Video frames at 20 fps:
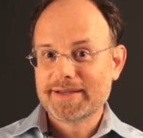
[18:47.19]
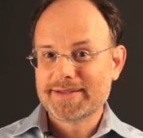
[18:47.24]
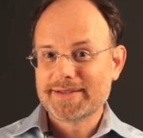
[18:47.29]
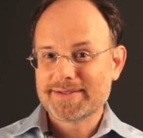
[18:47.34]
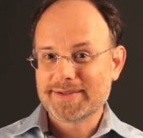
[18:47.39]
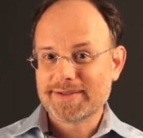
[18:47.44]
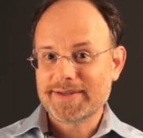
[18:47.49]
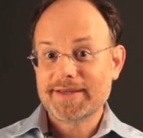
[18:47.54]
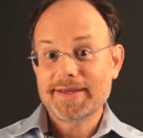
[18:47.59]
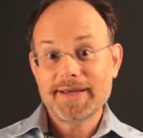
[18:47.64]

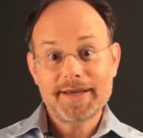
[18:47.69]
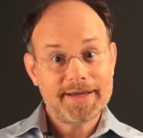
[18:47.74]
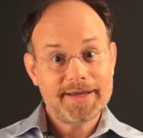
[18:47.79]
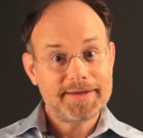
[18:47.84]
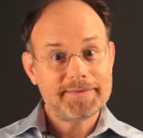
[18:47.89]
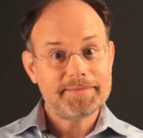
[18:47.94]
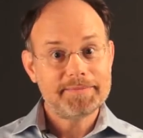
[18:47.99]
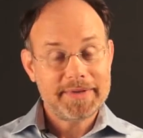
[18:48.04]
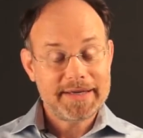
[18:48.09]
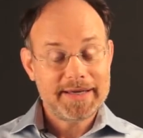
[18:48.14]
So he
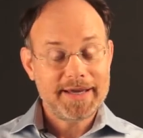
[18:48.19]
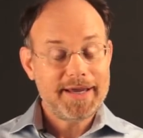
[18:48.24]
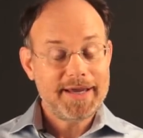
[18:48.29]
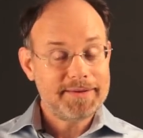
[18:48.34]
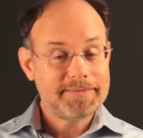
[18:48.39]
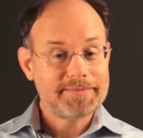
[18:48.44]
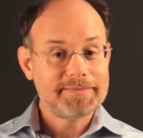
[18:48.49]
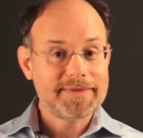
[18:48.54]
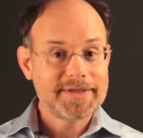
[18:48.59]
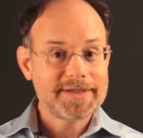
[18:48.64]

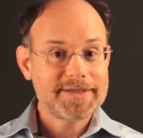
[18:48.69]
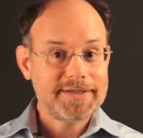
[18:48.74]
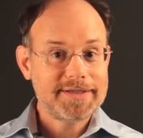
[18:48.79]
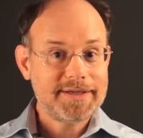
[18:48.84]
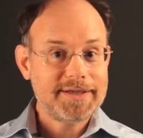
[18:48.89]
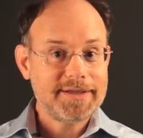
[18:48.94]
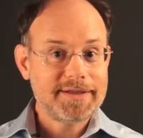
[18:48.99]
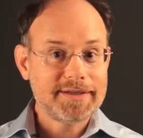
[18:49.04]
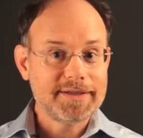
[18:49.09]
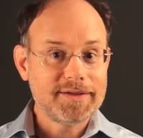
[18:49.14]
became
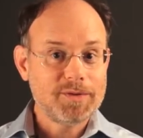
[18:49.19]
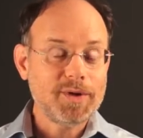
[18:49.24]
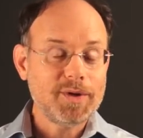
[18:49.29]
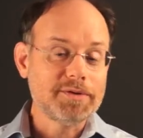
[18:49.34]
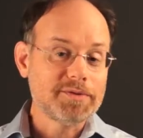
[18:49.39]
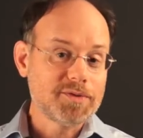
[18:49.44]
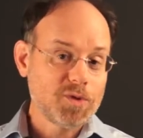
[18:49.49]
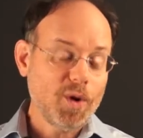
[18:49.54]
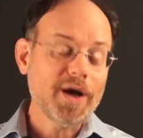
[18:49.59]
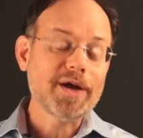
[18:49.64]
exceedingly,
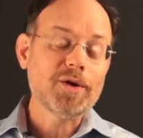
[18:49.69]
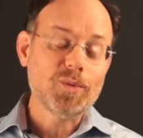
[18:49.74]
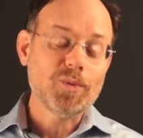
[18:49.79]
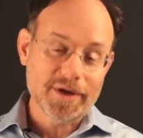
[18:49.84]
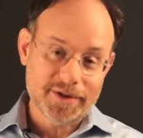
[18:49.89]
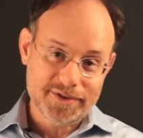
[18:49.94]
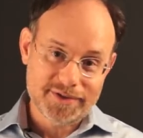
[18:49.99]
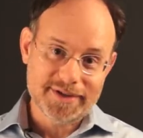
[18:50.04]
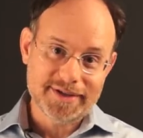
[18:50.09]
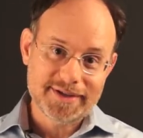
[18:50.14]
well, quite
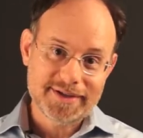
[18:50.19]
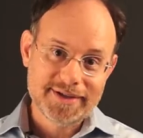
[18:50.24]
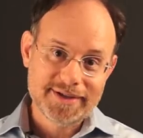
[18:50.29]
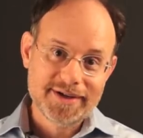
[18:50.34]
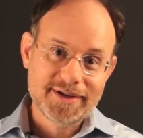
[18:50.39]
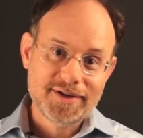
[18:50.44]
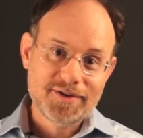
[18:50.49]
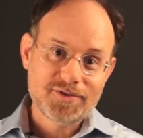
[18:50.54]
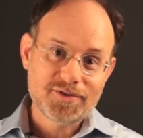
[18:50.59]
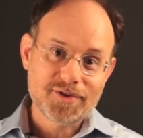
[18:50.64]
wealthy
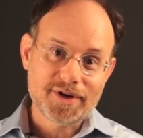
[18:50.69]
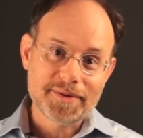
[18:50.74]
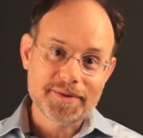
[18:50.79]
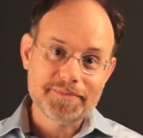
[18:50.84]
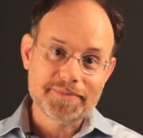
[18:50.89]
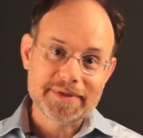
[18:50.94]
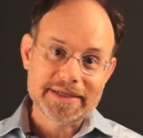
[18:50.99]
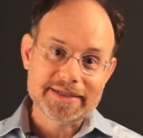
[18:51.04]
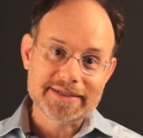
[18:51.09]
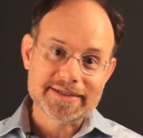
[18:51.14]

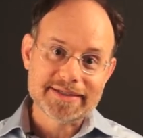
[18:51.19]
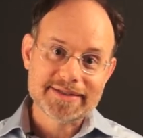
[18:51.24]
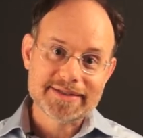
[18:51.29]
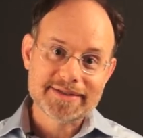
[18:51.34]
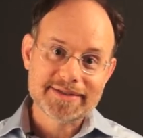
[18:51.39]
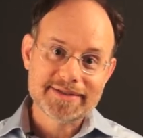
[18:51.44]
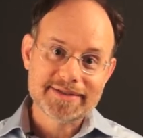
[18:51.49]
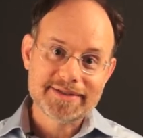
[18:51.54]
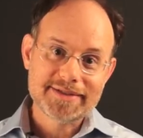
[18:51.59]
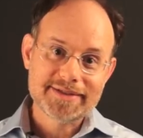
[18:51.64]
from
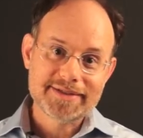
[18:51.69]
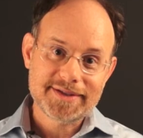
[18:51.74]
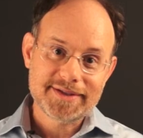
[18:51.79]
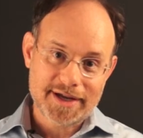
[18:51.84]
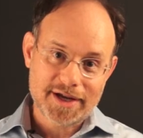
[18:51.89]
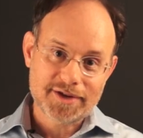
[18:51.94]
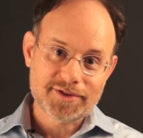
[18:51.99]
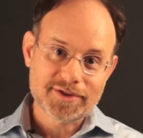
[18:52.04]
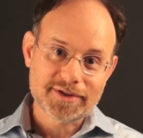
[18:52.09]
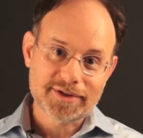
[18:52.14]
his
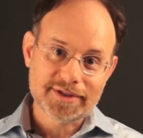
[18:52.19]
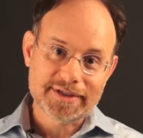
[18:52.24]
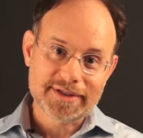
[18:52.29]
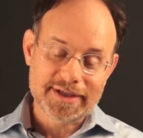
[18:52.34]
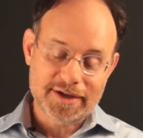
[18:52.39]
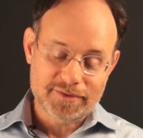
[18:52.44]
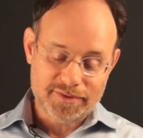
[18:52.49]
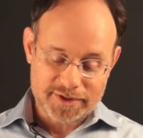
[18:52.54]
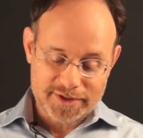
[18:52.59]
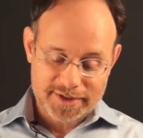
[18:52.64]
theatrical
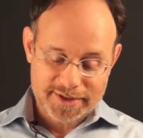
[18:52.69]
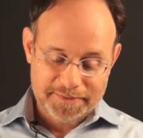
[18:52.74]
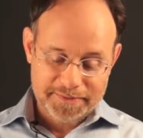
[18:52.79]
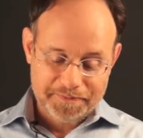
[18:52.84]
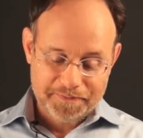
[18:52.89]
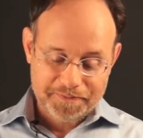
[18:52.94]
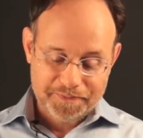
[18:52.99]
endeavors.